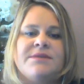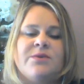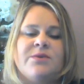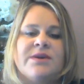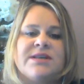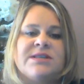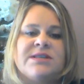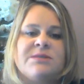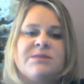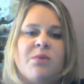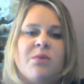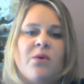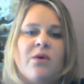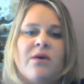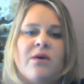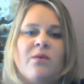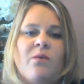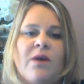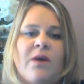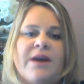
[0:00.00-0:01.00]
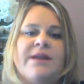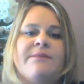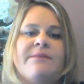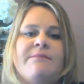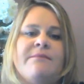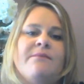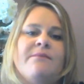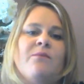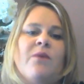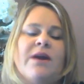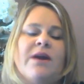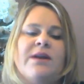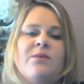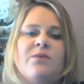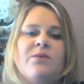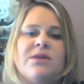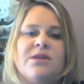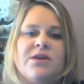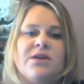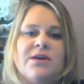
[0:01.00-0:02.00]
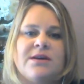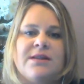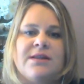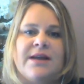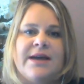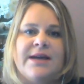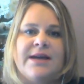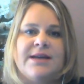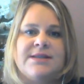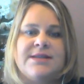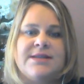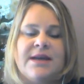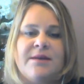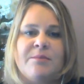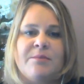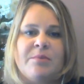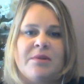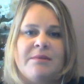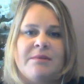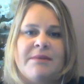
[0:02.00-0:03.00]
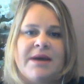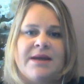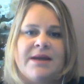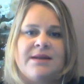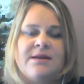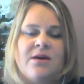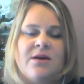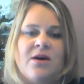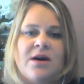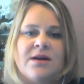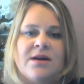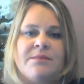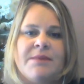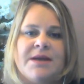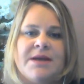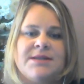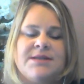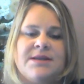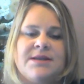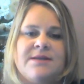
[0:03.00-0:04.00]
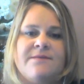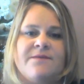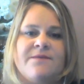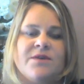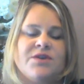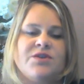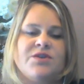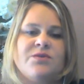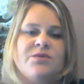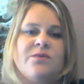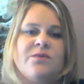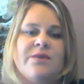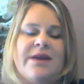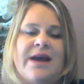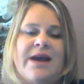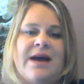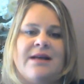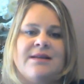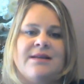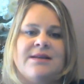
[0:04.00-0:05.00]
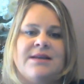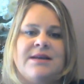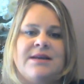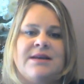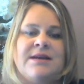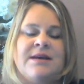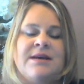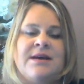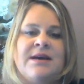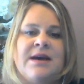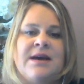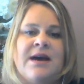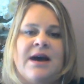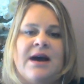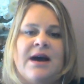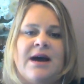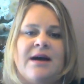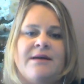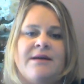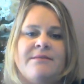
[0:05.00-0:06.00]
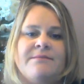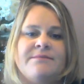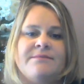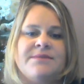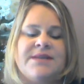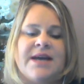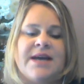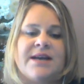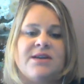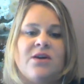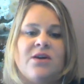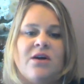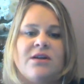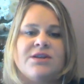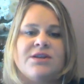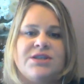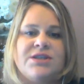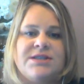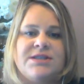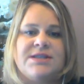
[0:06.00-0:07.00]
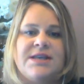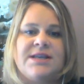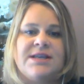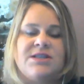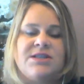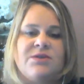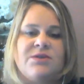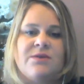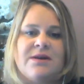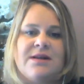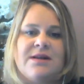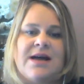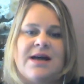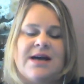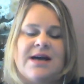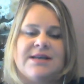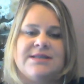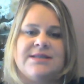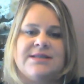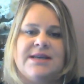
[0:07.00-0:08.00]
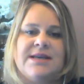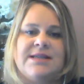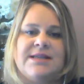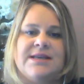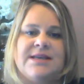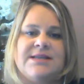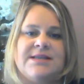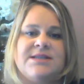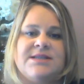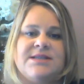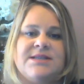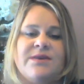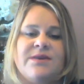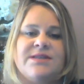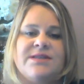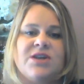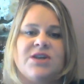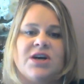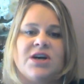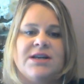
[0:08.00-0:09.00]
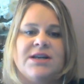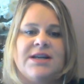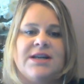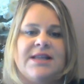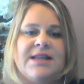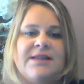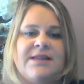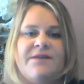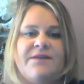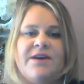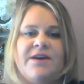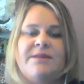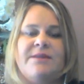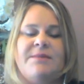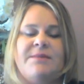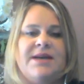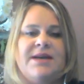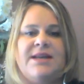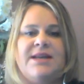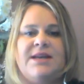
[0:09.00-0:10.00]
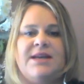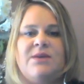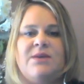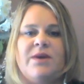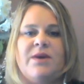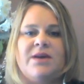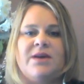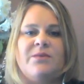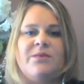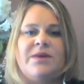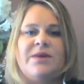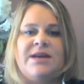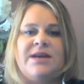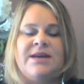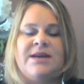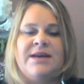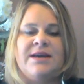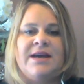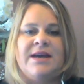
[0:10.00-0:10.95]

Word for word: to explore what it would look like to implement augmented virtual reality technologies into a class like this. So we started at the very beginning where we